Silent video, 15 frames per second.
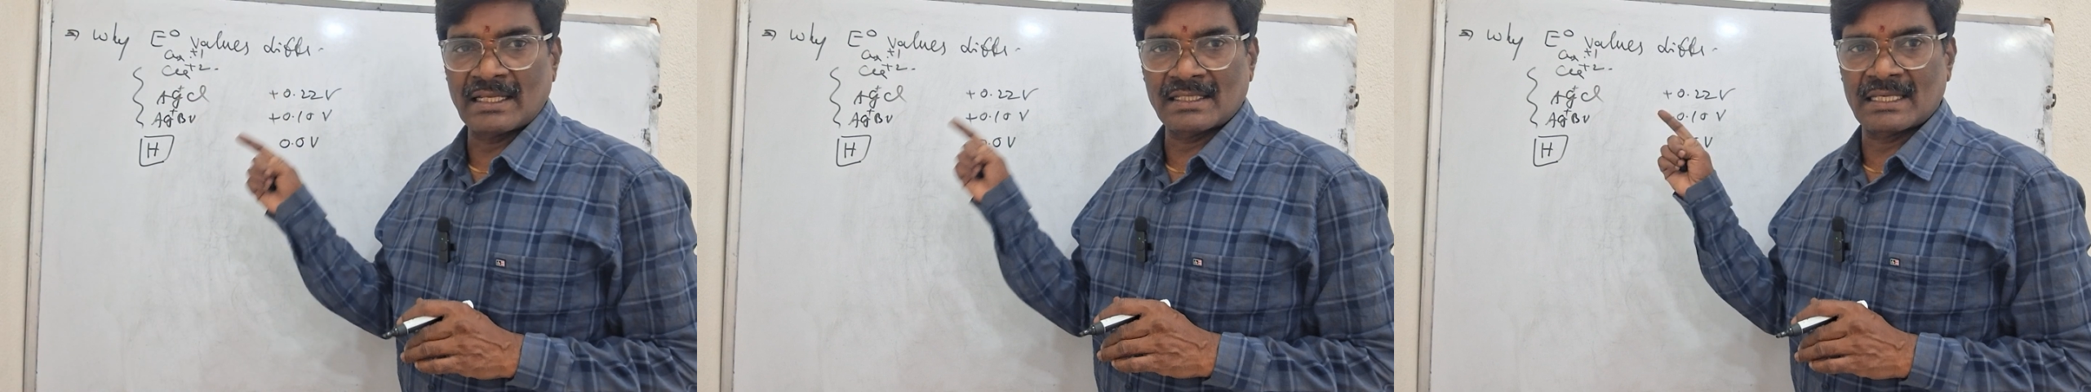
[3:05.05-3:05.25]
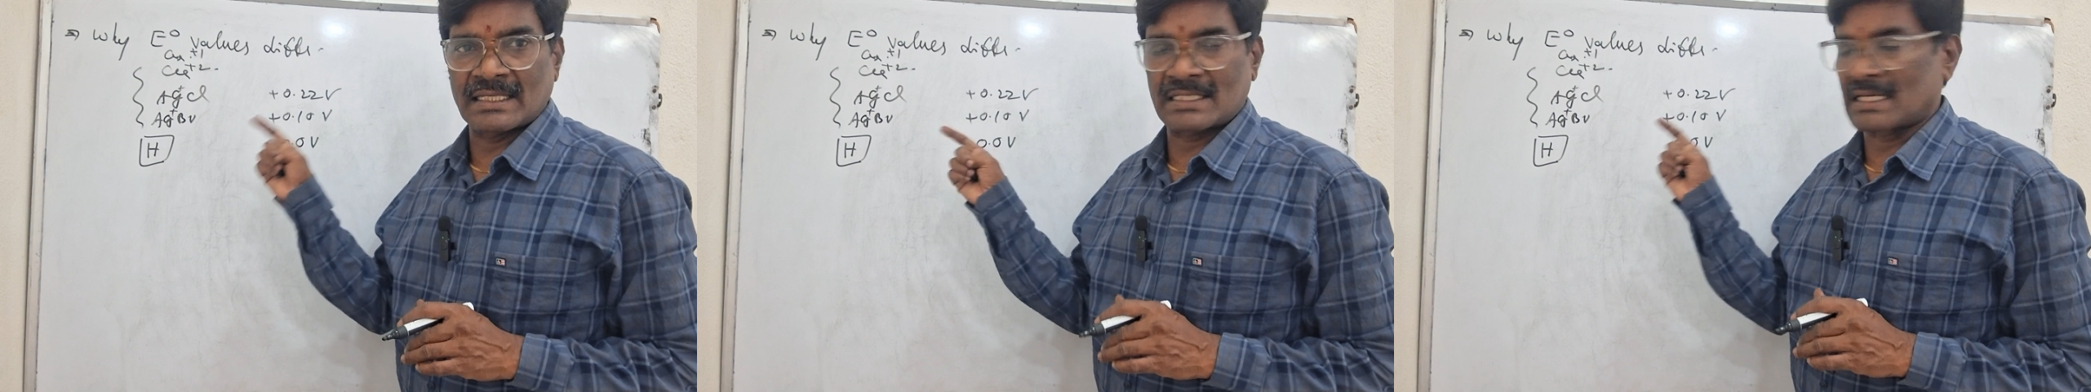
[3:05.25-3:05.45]

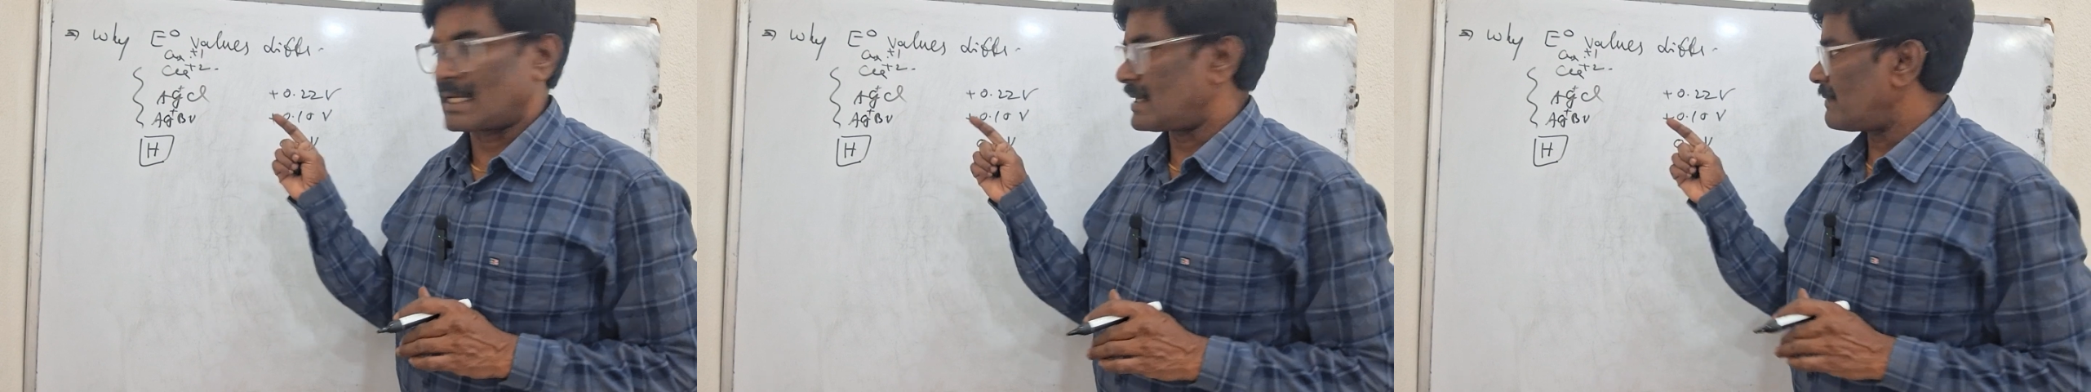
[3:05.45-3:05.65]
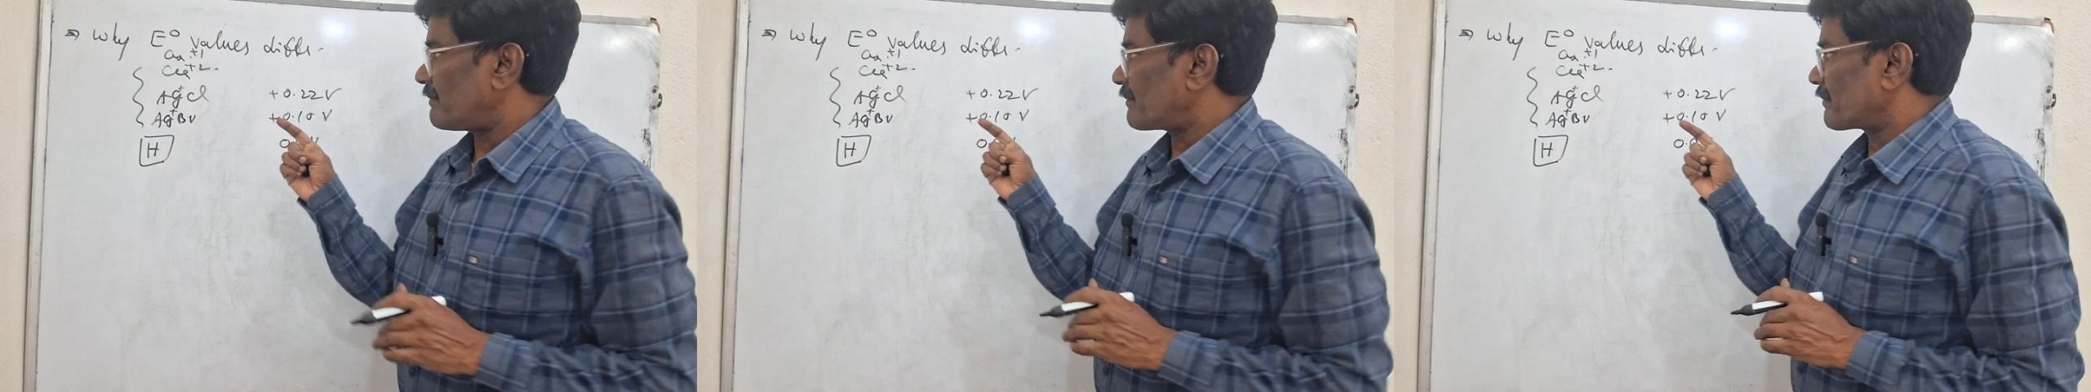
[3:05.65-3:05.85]
is it,
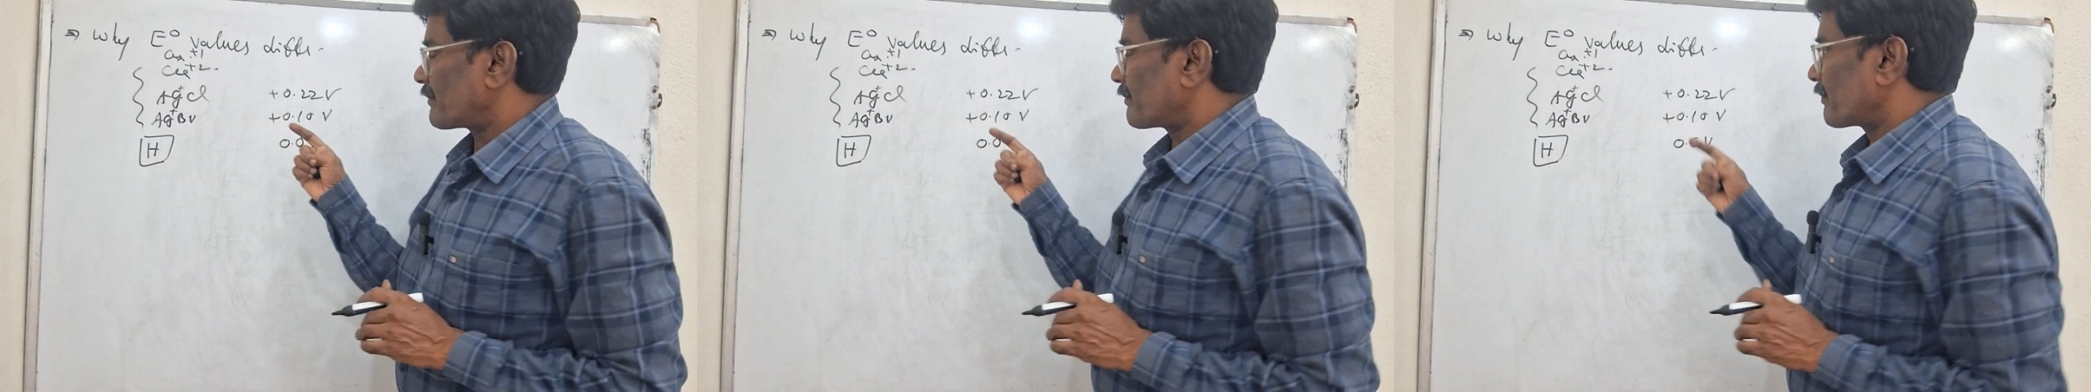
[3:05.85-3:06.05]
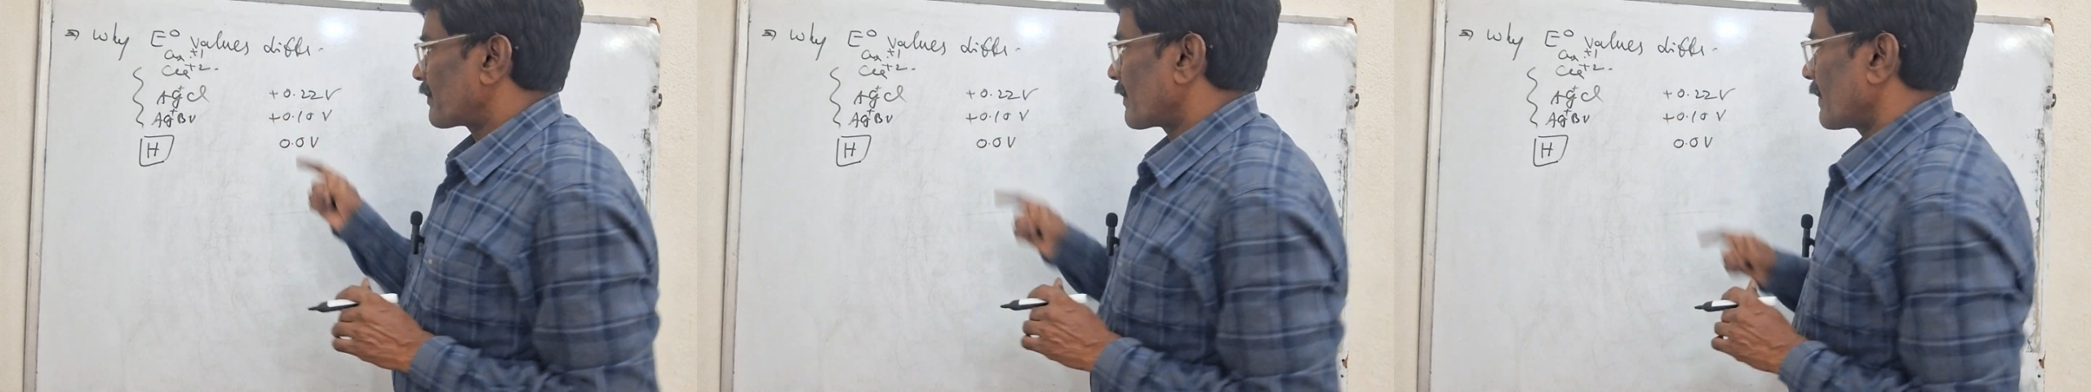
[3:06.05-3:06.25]

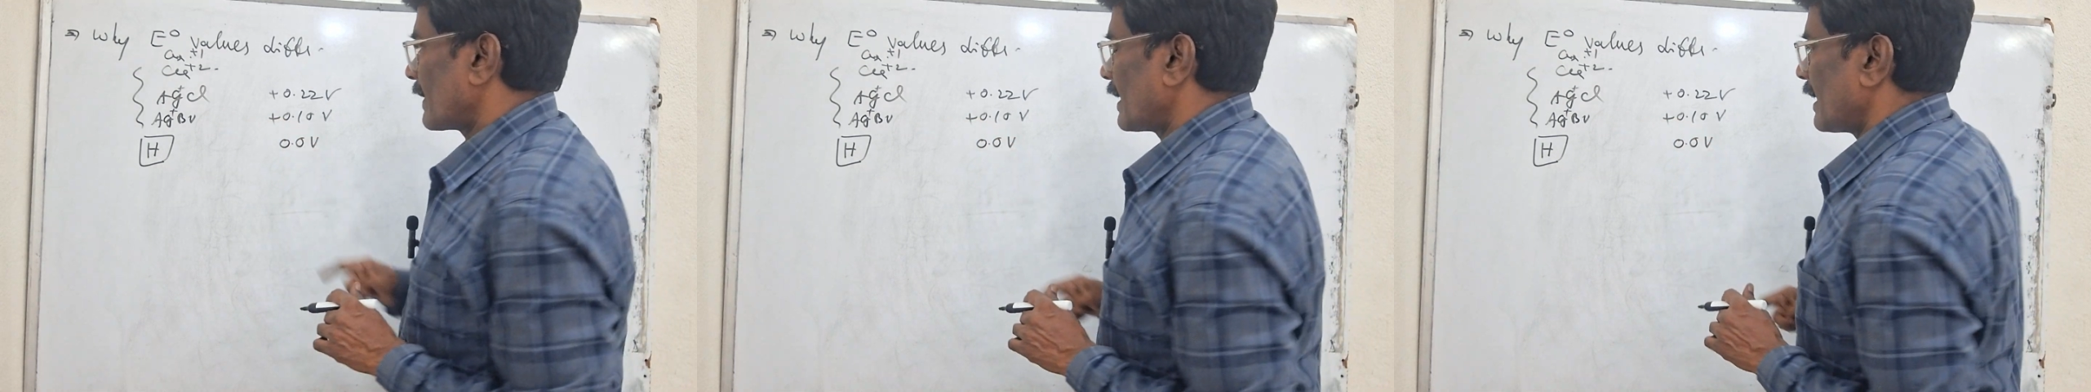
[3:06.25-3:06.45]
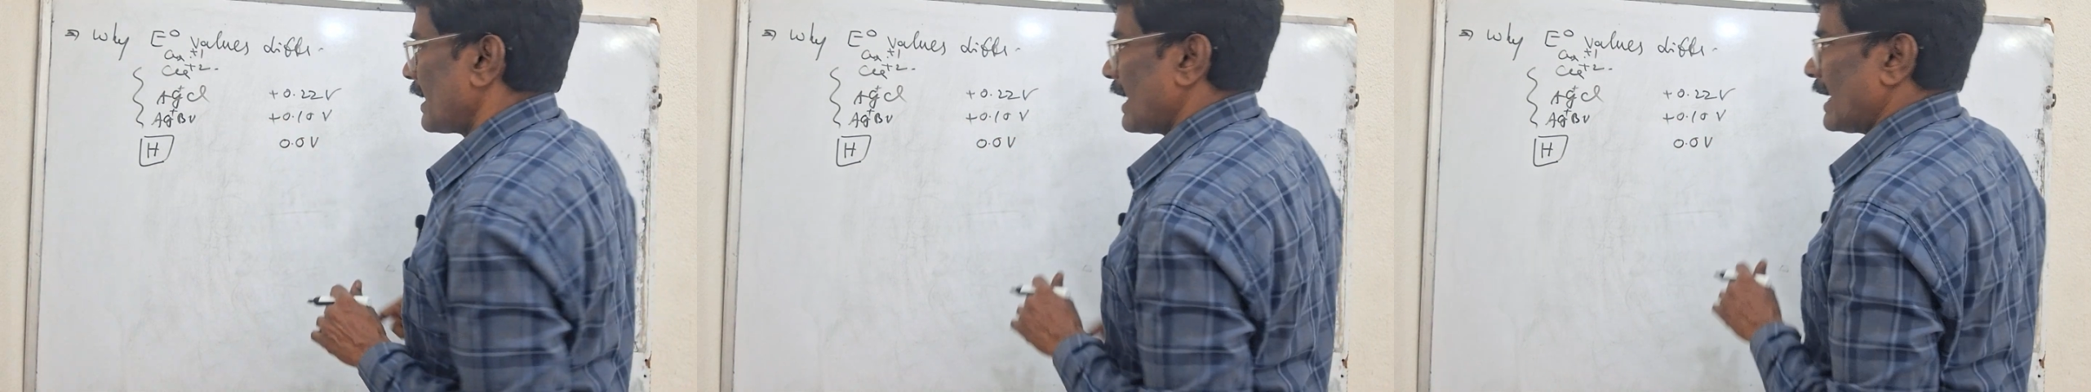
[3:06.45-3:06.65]

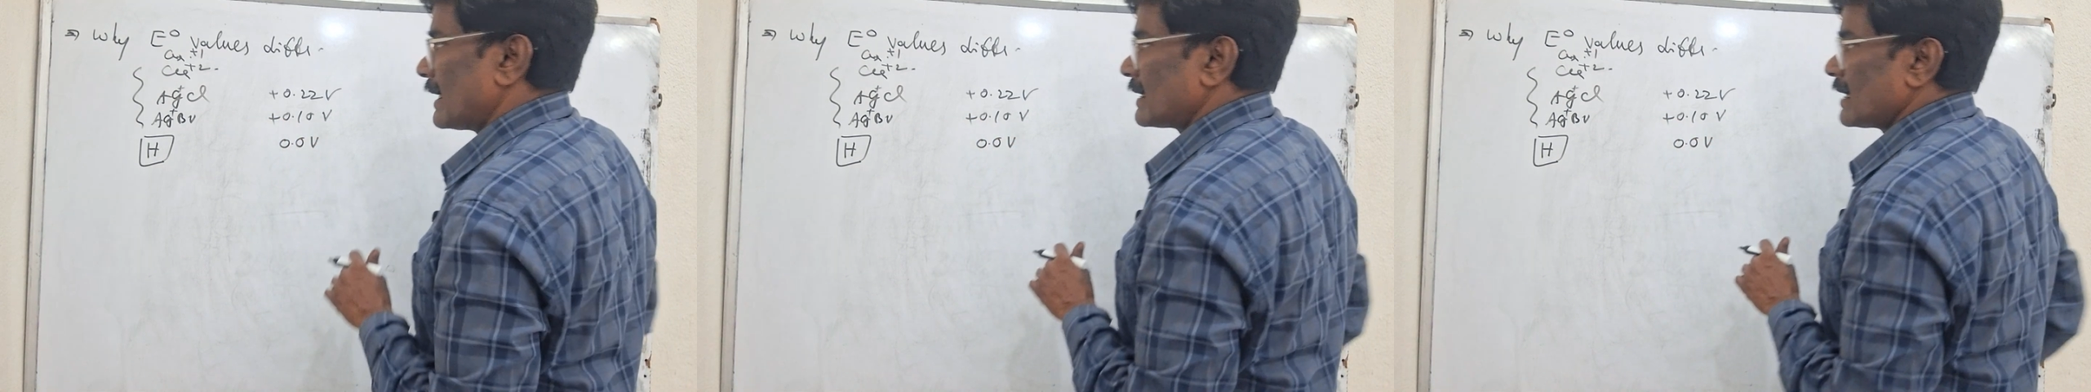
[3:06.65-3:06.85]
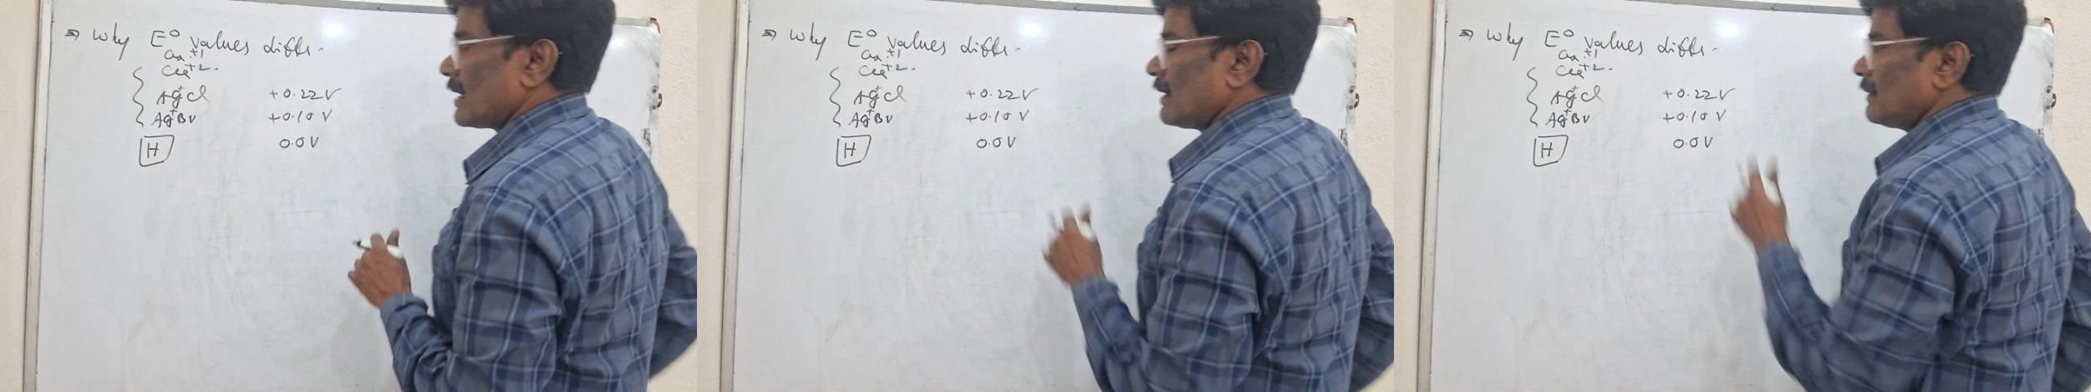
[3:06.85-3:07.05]

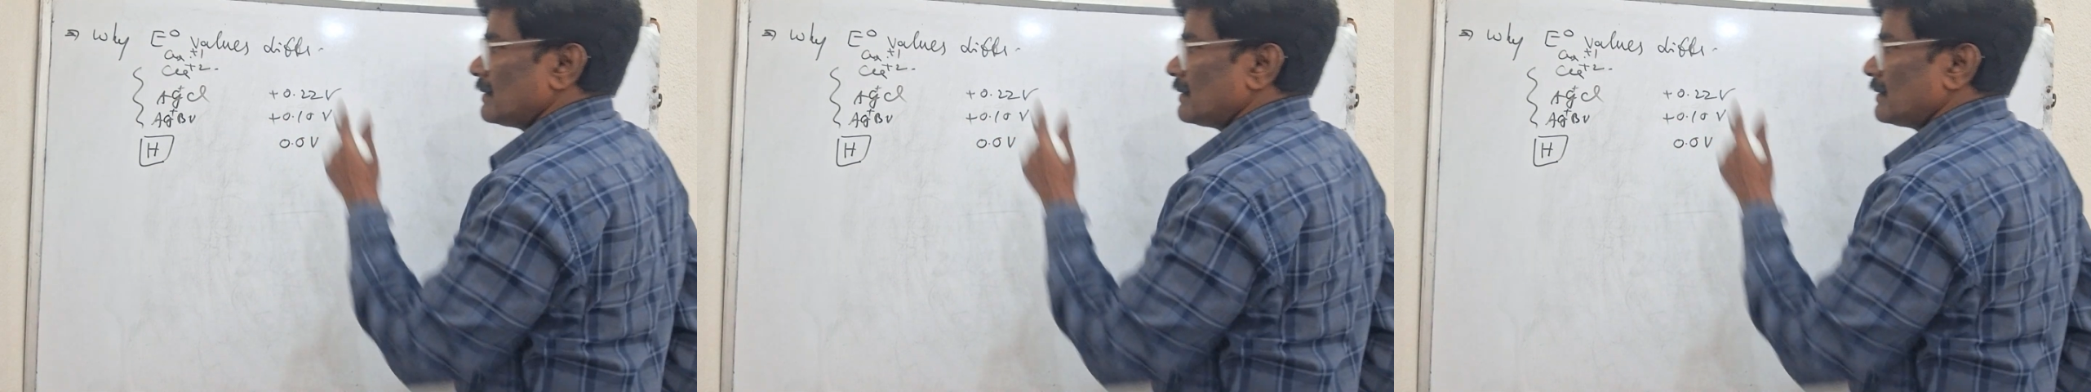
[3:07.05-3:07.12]
and